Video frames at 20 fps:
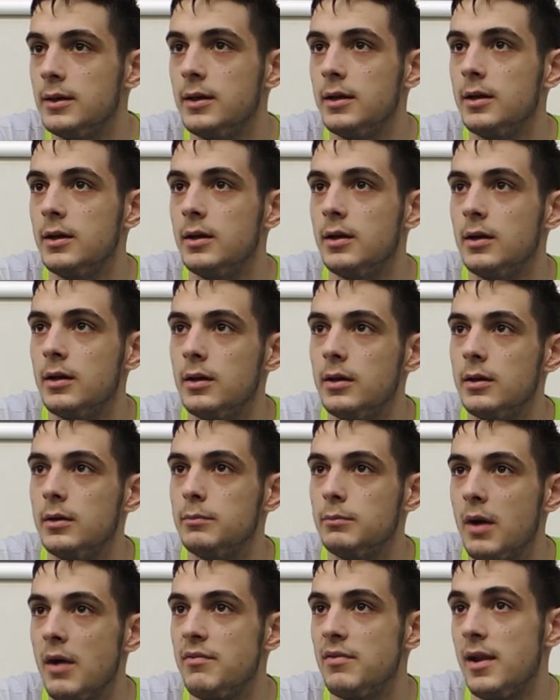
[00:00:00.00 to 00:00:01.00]
I
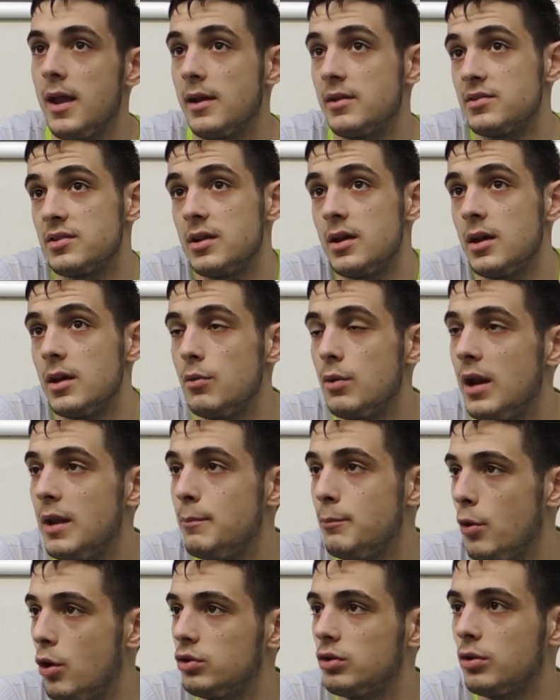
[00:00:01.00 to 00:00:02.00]
feel like it's really
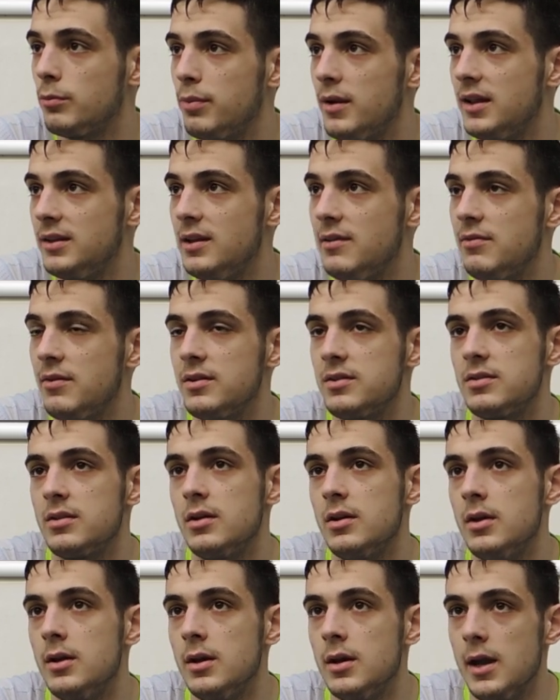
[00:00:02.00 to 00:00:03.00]
important to play defense,
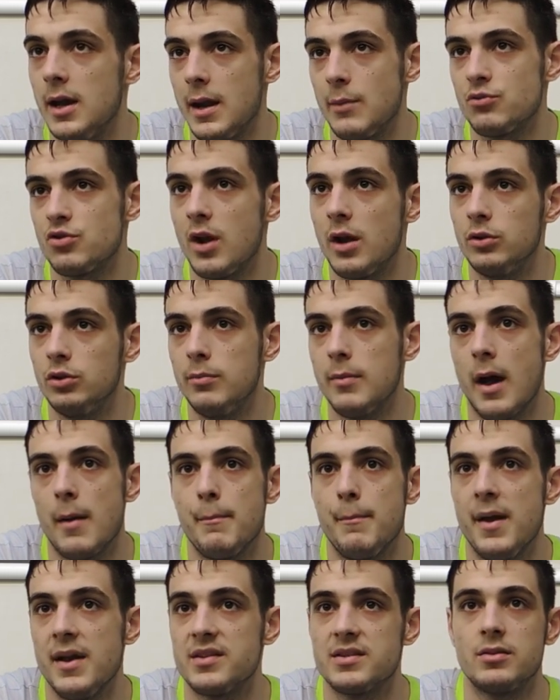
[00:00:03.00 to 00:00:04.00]
and I'm trying to do my
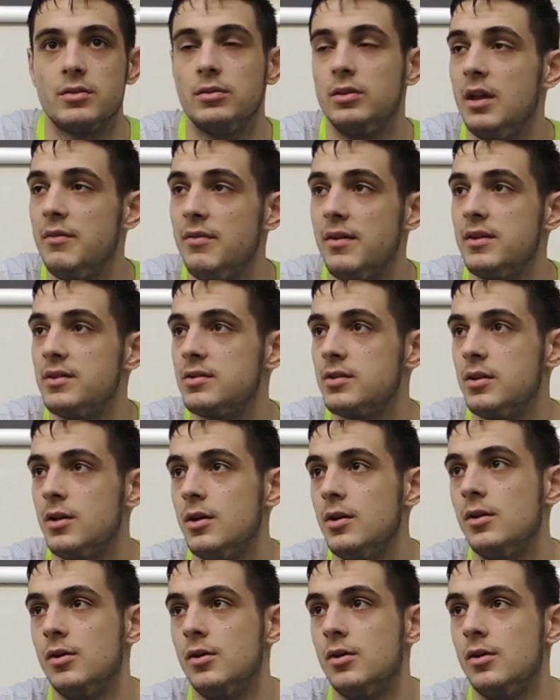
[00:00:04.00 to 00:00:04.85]
best in defense.